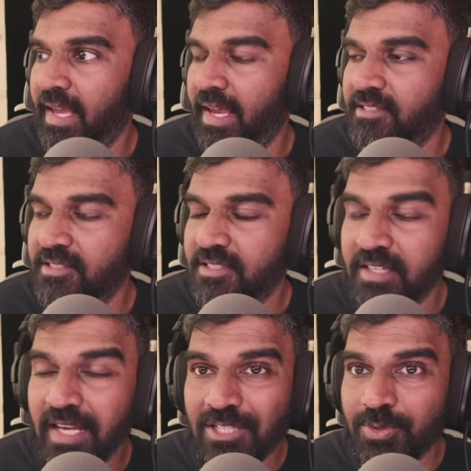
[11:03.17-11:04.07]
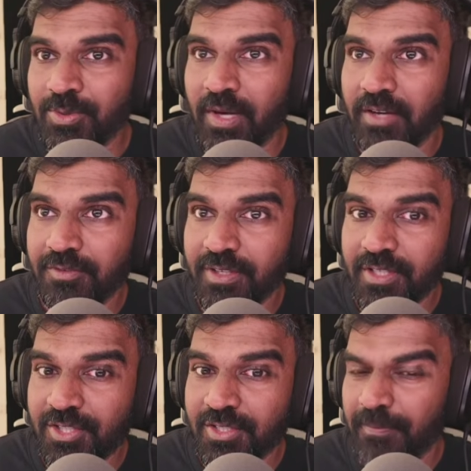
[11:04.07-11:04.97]
It just need to
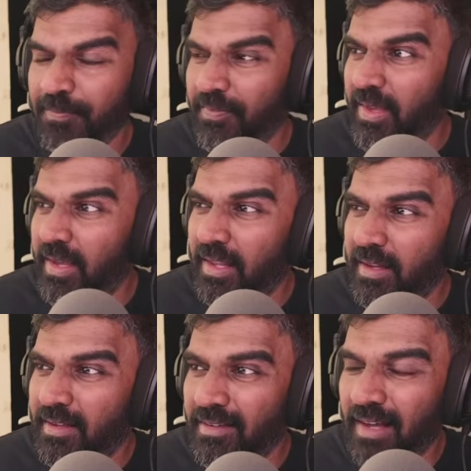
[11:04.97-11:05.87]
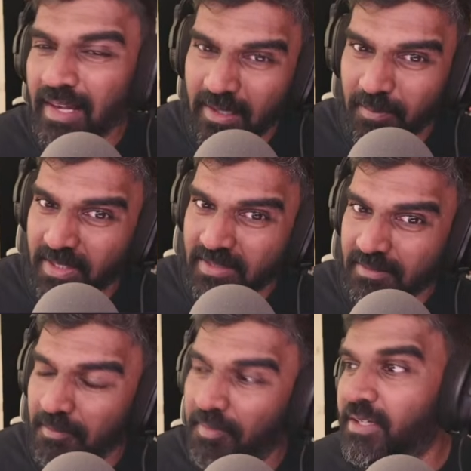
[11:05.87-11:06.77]
converge a little bit,
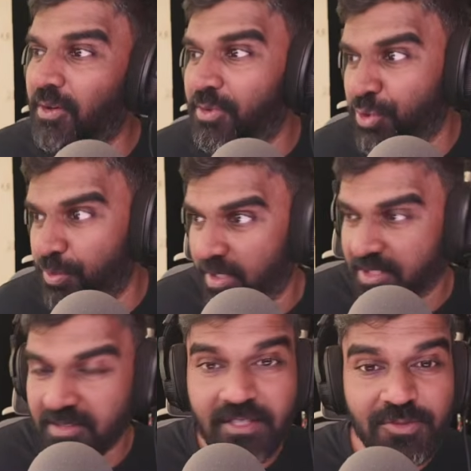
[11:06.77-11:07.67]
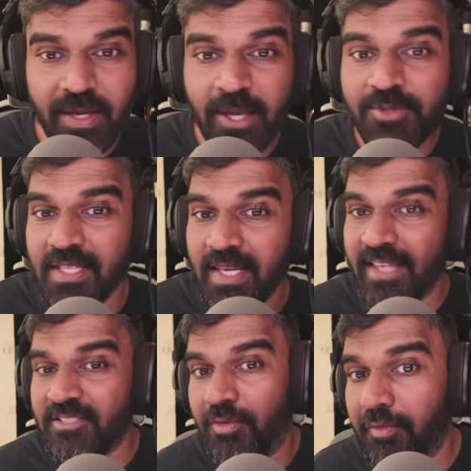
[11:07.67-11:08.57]
but not too much. That's why you see
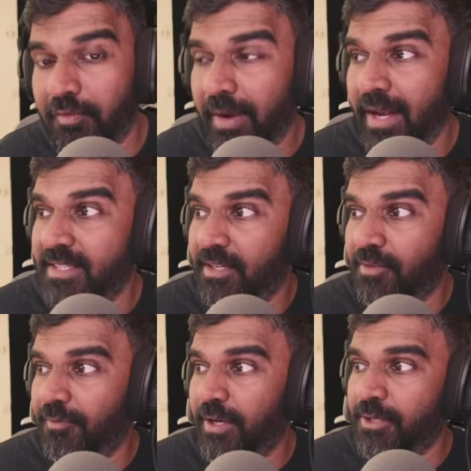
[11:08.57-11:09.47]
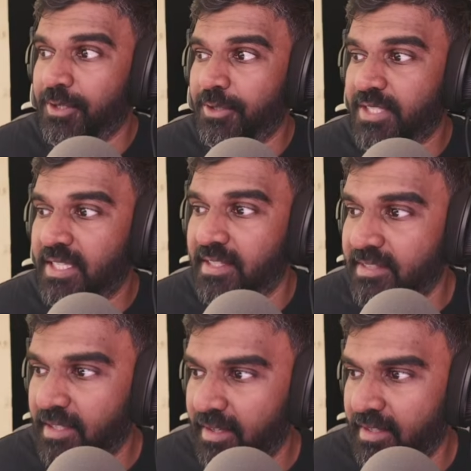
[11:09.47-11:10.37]
less of a vignetting when you're using the
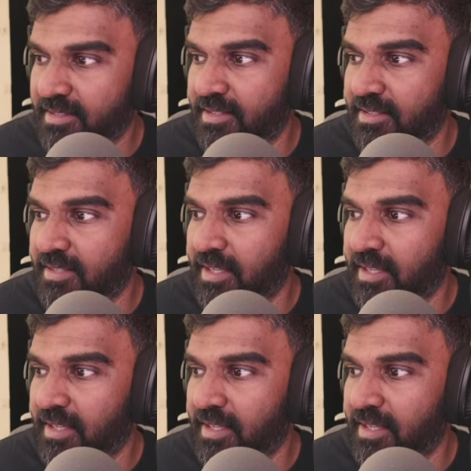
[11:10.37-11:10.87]
tele lenses.